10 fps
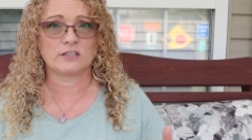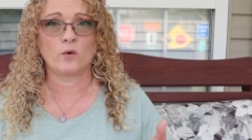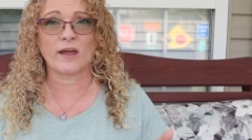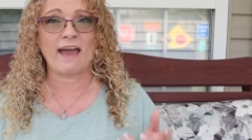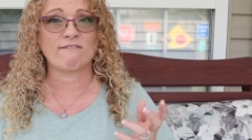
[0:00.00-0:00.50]
And
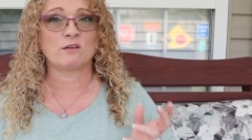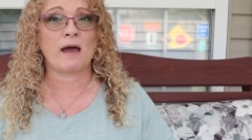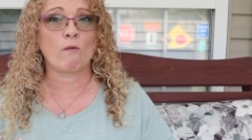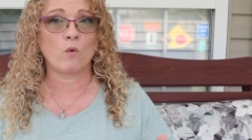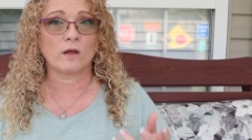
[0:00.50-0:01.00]
knowing I have to
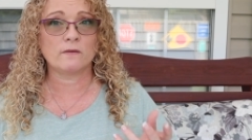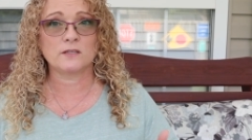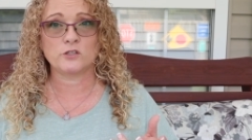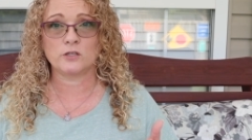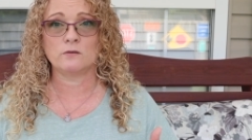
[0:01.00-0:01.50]
buy one of
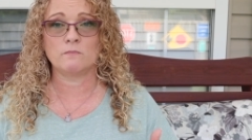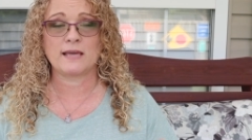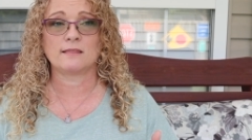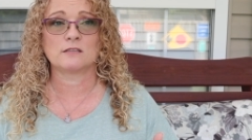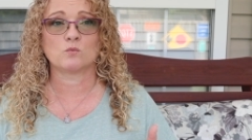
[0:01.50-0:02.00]
the two to
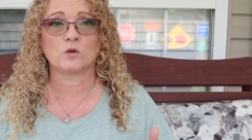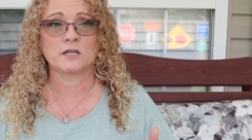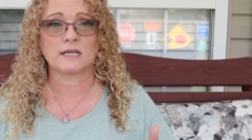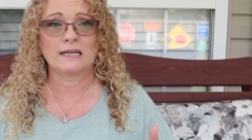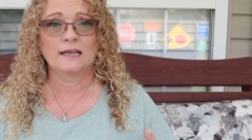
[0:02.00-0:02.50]
make this
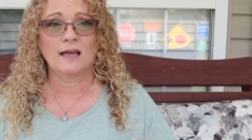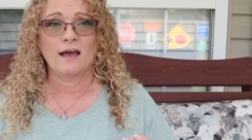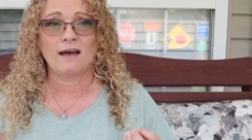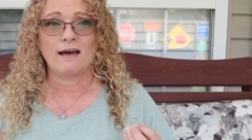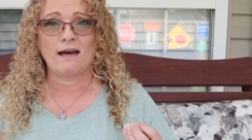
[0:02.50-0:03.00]
work,
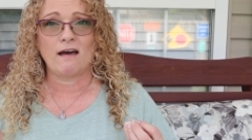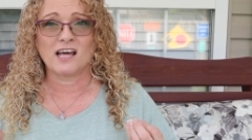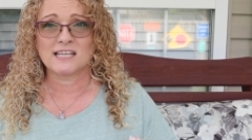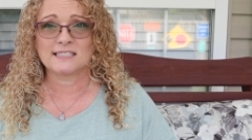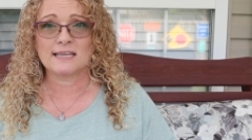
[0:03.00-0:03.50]

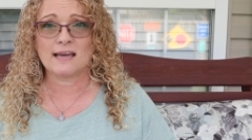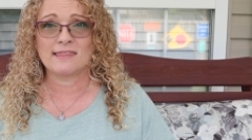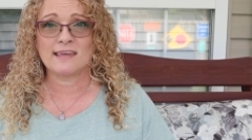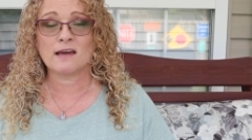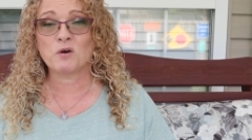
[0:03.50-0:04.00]
honestly, I
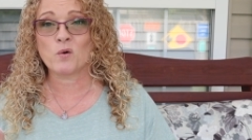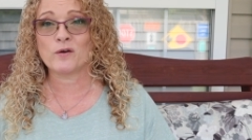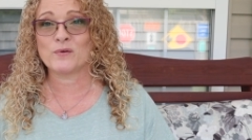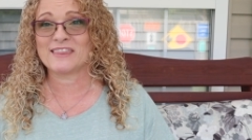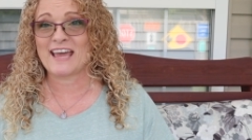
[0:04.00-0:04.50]
think I'm
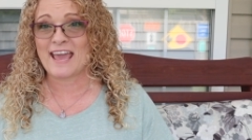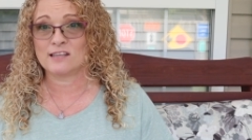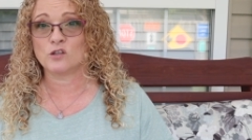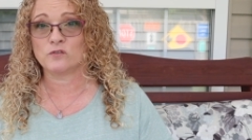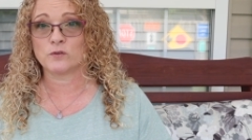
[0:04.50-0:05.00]
going with the
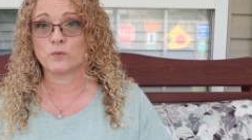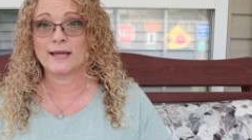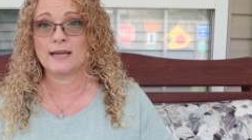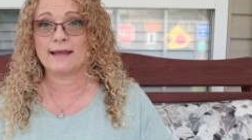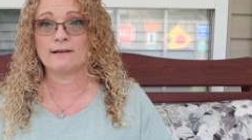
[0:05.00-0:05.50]
handle for
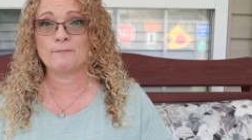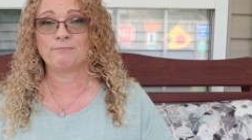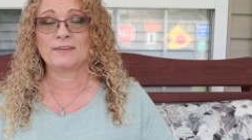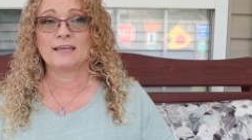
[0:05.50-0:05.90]
right now.